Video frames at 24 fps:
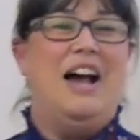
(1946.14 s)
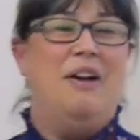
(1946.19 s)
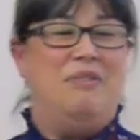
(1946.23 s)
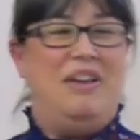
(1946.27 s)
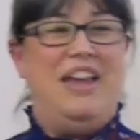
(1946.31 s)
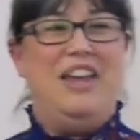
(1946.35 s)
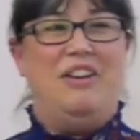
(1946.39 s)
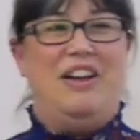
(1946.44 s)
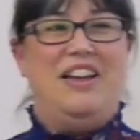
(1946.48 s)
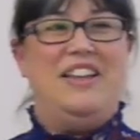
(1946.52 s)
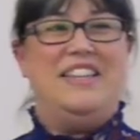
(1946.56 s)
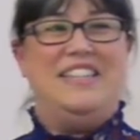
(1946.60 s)
um,
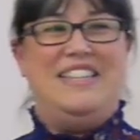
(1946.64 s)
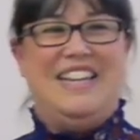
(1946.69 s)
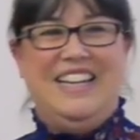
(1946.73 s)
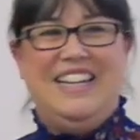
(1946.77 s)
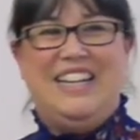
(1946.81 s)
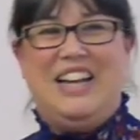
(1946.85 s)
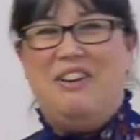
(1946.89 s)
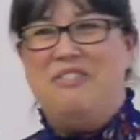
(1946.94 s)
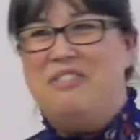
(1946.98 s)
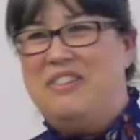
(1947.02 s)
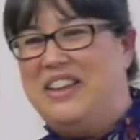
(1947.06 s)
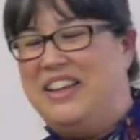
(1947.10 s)
anyway, didn't
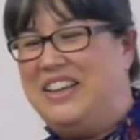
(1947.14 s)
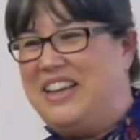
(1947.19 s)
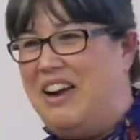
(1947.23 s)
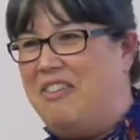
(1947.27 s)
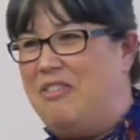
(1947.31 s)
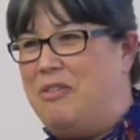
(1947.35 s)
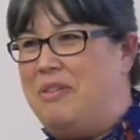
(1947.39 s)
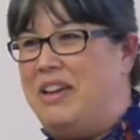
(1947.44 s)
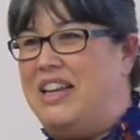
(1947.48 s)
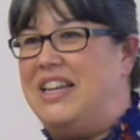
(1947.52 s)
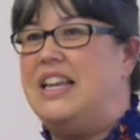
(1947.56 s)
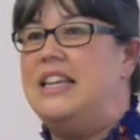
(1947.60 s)
come from the
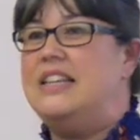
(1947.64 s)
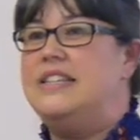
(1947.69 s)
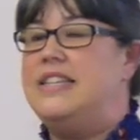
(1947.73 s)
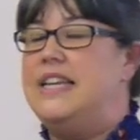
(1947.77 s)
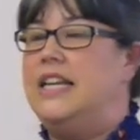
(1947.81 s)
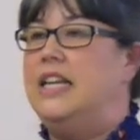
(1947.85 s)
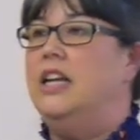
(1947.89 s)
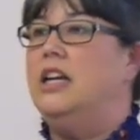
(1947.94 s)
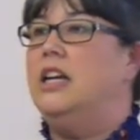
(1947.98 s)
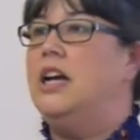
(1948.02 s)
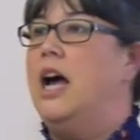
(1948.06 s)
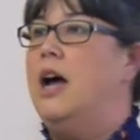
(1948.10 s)
government,
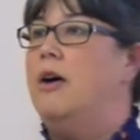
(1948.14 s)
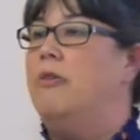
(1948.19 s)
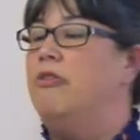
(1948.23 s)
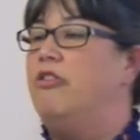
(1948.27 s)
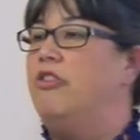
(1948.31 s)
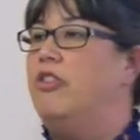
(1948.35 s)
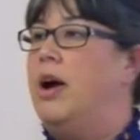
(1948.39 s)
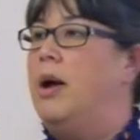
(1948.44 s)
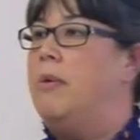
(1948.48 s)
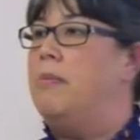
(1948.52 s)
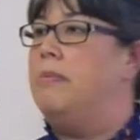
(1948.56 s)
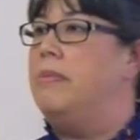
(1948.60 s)
didn't come
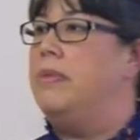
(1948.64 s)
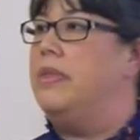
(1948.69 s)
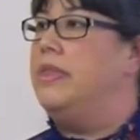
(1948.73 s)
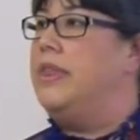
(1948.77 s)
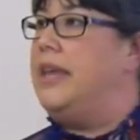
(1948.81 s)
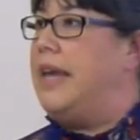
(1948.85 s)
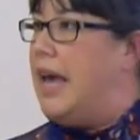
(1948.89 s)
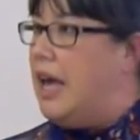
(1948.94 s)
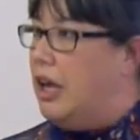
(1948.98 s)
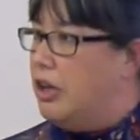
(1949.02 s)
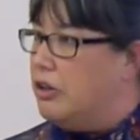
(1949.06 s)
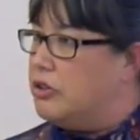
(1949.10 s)
from
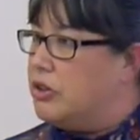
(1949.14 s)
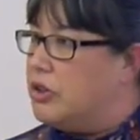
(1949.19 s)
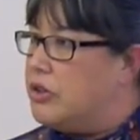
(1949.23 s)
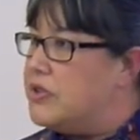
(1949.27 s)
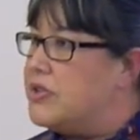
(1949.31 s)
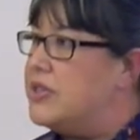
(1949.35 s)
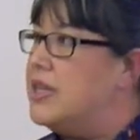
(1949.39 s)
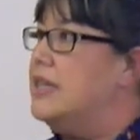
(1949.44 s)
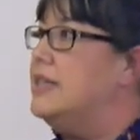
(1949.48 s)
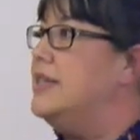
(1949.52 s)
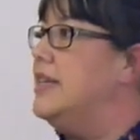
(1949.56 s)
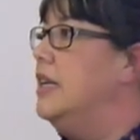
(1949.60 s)
the
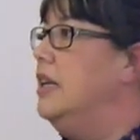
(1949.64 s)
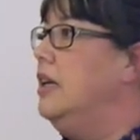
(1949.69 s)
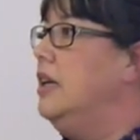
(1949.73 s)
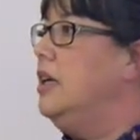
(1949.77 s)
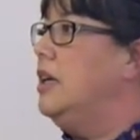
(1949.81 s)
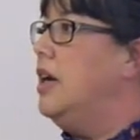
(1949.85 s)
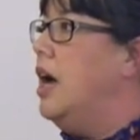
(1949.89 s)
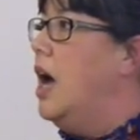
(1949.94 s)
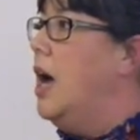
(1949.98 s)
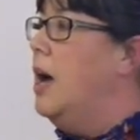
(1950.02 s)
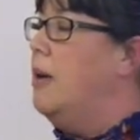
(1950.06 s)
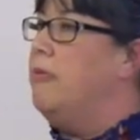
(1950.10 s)
elders, didn't
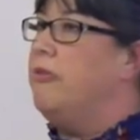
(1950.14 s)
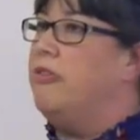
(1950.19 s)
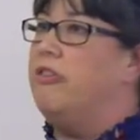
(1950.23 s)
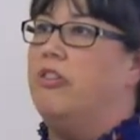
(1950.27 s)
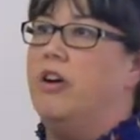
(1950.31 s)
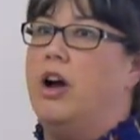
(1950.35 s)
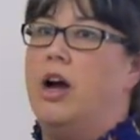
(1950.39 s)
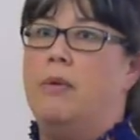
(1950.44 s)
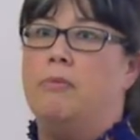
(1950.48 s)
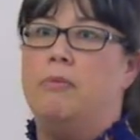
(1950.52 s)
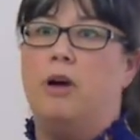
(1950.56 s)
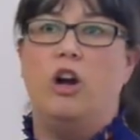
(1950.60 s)
come
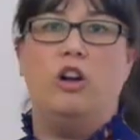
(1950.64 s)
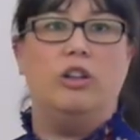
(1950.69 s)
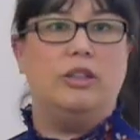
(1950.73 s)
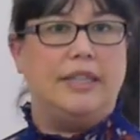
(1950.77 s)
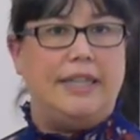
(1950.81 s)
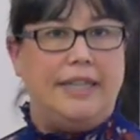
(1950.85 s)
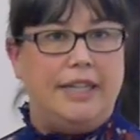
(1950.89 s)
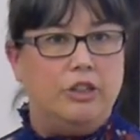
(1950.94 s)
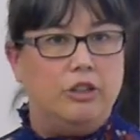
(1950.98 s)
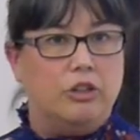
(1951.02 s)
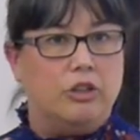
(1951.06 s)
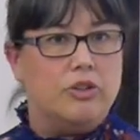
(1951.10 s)
from our
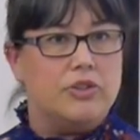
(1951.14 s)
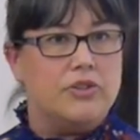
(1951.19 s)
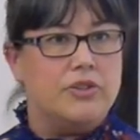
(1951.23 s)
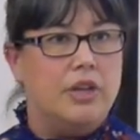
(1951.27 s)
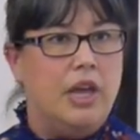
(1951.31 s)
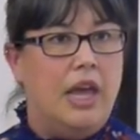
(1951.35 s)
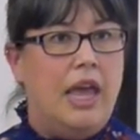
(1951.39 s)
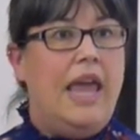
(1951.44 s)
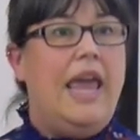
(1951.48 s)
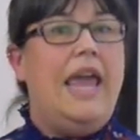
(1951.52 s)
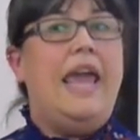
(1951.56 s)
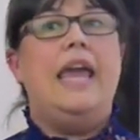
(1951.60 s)
leaders
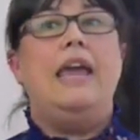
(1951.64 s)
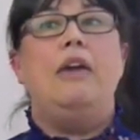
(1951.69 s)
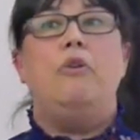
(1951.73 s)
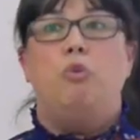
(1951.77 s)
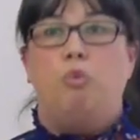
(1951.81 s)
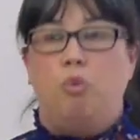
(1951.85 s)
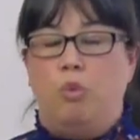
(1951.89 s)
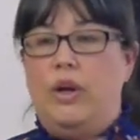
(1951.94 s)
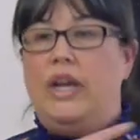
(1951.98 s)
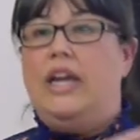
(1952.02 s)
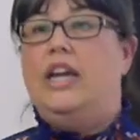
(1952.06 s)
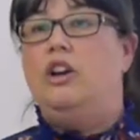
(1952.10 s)

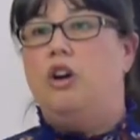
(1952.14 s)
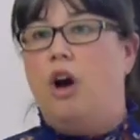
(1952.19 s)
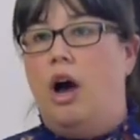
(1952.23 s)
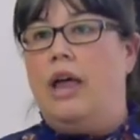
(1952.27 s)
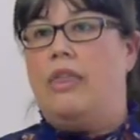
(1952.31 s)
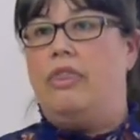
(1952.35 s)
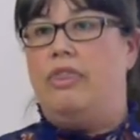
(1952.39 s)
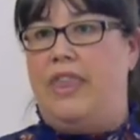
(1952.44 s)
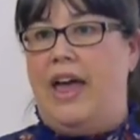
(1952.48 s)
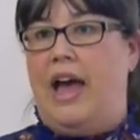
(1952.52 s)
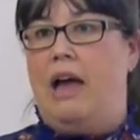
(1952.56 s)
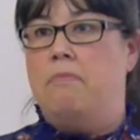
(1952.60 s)
we
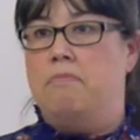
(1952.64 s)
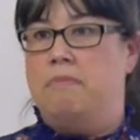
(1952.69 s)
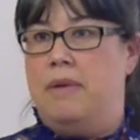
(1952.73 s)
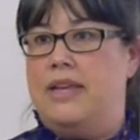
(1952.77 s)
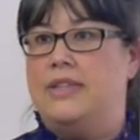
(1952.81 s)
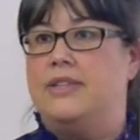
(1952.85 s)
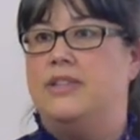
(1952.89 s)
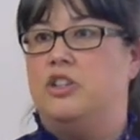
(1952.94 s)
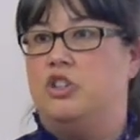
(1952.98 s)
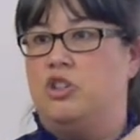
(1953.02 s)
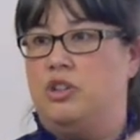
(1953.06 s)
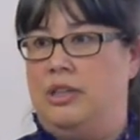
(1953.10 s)
got that
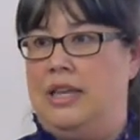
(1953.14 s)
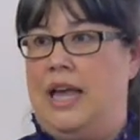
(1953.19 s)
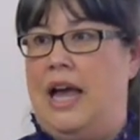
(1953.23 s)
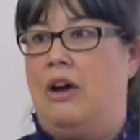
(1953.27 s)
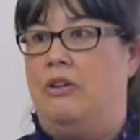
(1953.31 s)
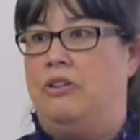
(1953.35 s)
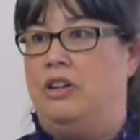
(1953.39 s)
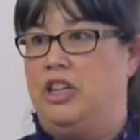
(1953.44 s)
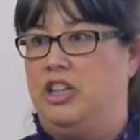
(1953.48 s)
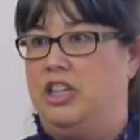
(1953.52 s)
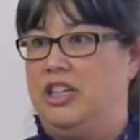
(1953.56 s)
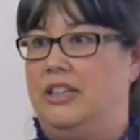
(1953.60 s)
message
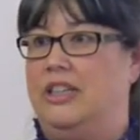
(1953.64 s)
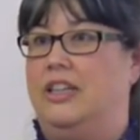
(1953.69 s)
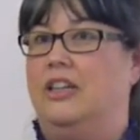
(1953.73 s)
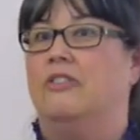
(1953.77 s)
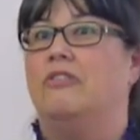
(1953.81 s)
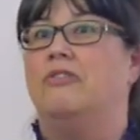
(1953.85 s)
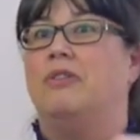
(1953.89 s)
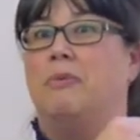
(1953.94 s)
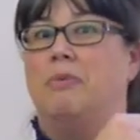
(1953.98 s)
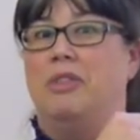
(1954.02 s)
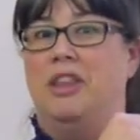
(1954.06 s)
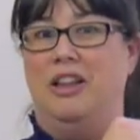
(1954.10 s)
loud and clear
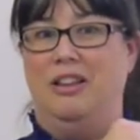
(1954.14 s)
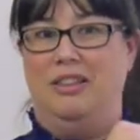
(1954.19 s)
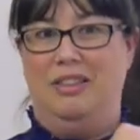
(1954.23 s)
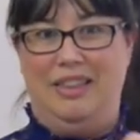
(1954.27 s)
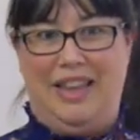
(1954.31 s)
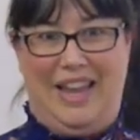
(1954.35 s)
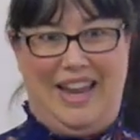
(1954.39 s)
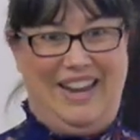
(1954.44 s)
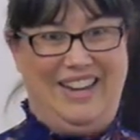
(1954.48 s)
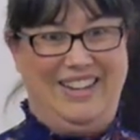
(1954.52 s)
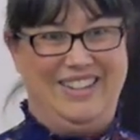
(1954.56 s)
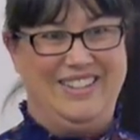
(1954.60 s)
from the
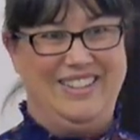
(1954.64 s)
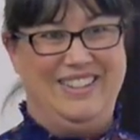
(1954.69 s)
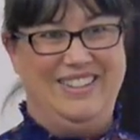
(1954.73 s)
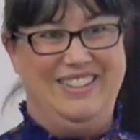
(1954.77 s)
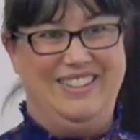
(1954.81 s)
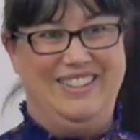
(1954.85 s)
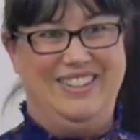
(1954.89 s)
land,